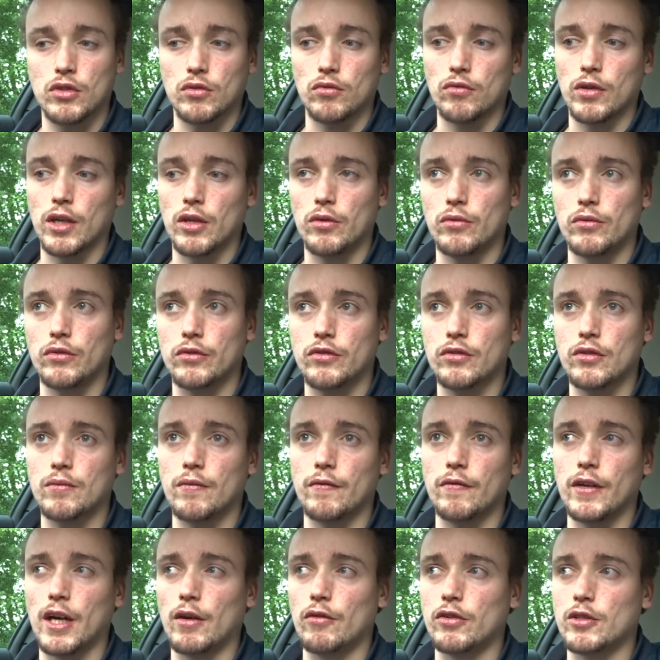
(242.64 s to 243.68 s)
so around,
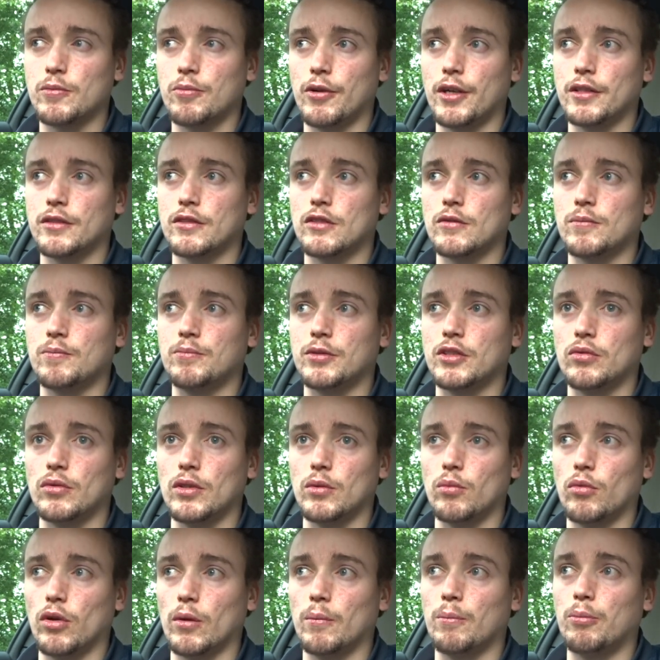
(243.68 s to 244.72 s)
the average price is
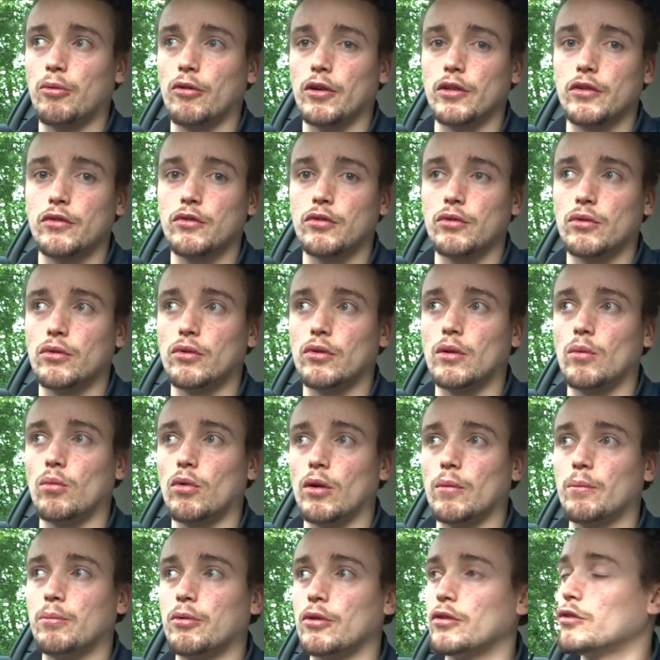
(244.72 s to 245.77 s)
between 1.2 and
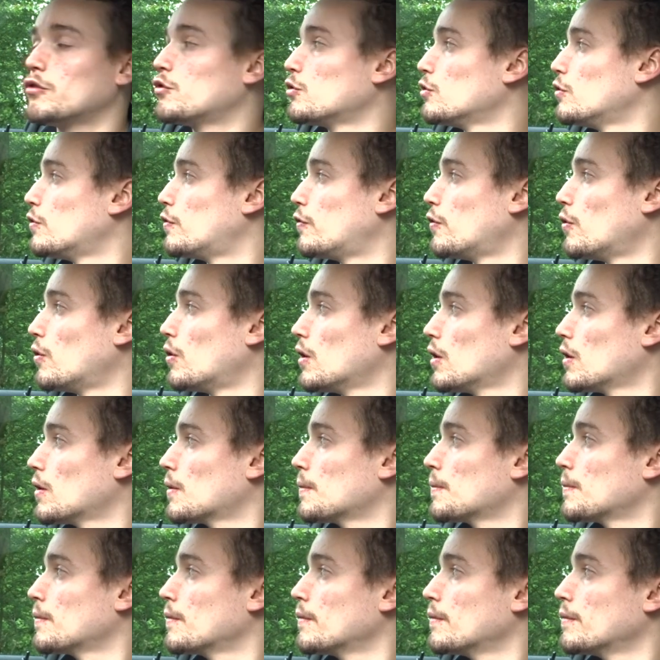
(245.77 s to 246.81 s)
1.24.
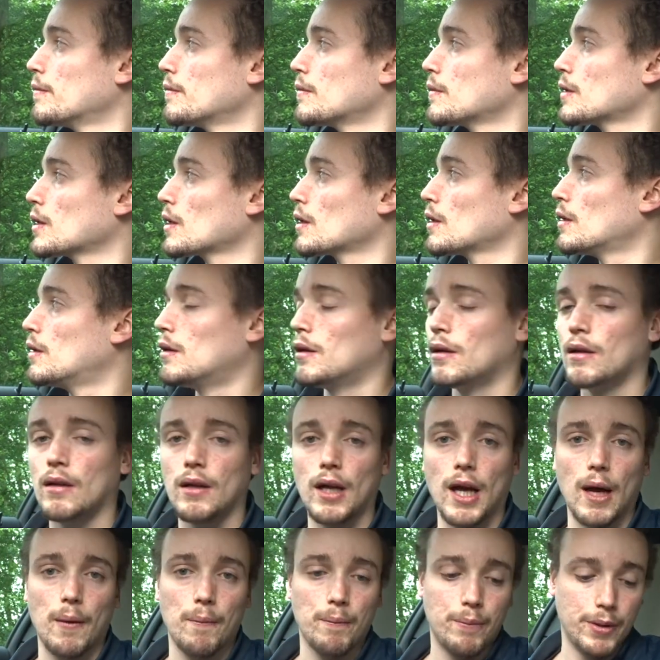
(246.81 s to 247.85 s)

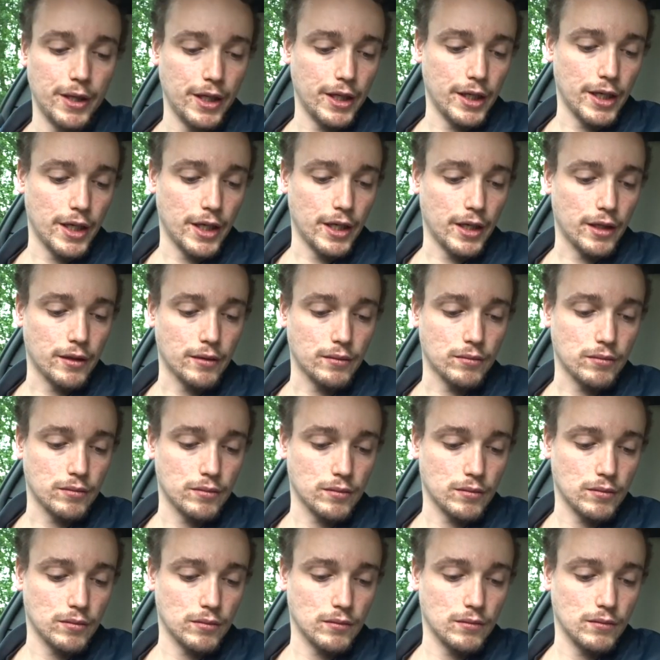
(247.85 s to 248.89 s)
I'm paying,
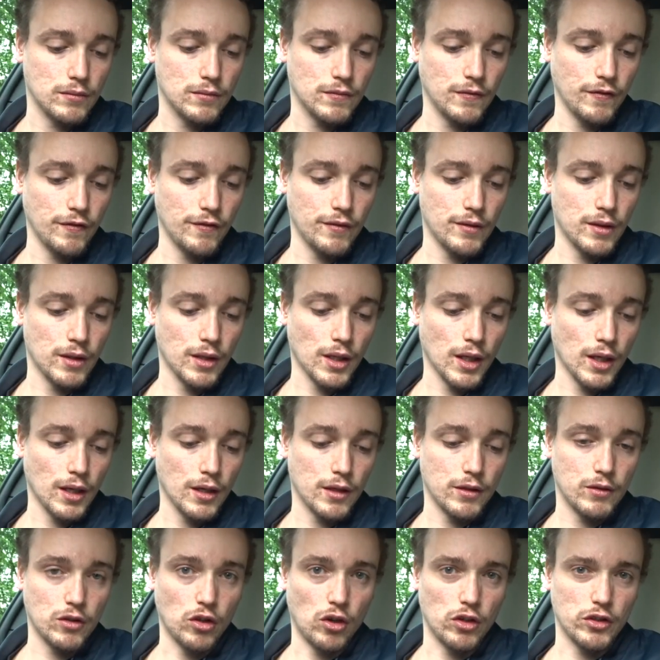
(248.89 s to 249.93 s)

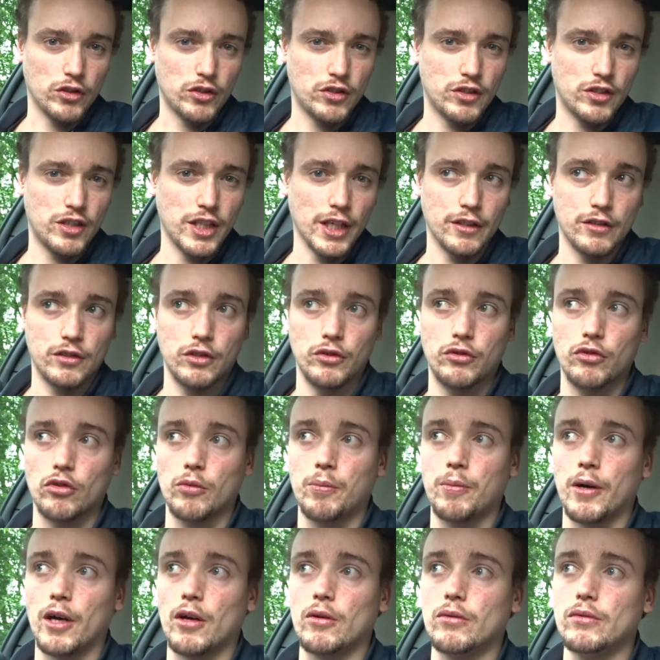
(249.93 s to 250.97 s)
costs
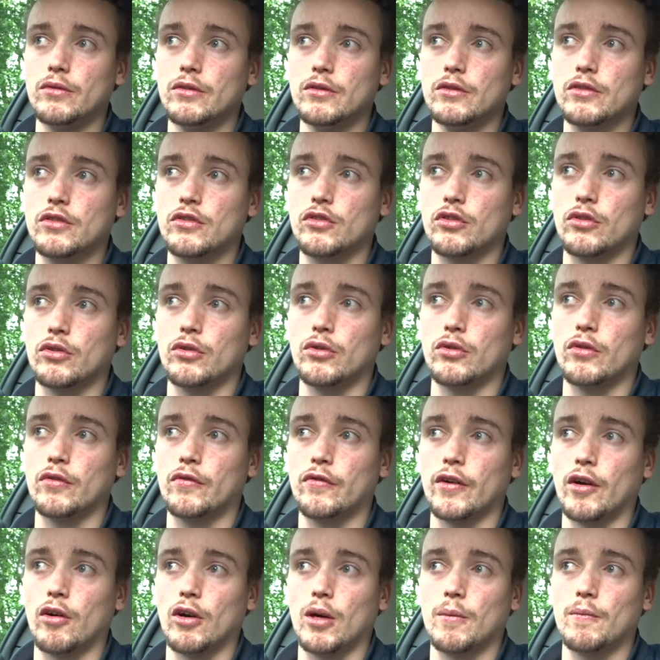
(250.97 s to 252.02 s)
£62 to
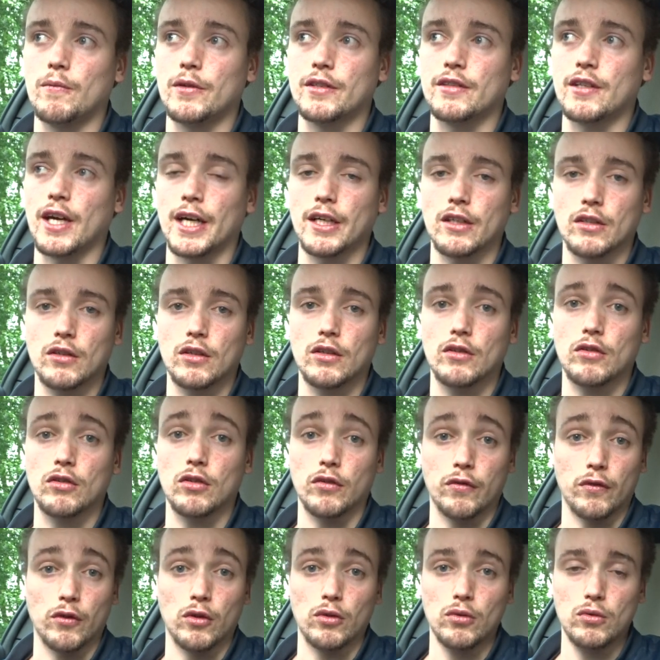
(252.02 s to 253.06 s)
fill up the tank
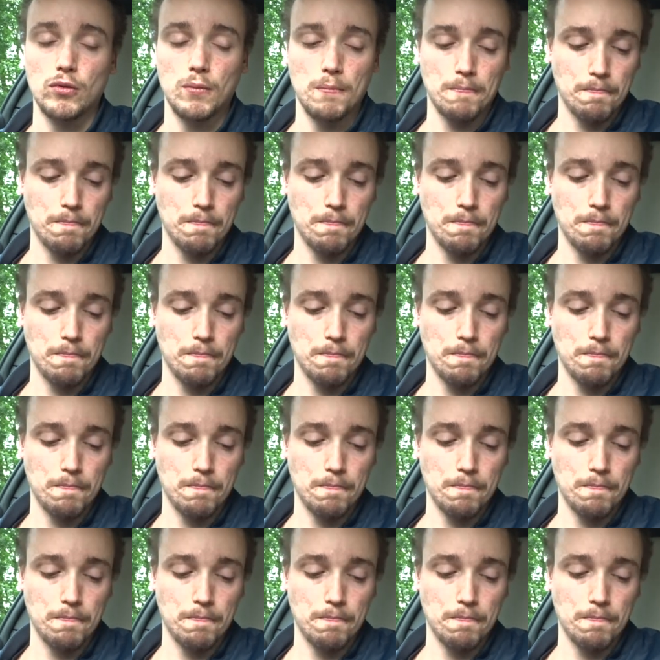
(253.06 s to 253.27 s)
to full.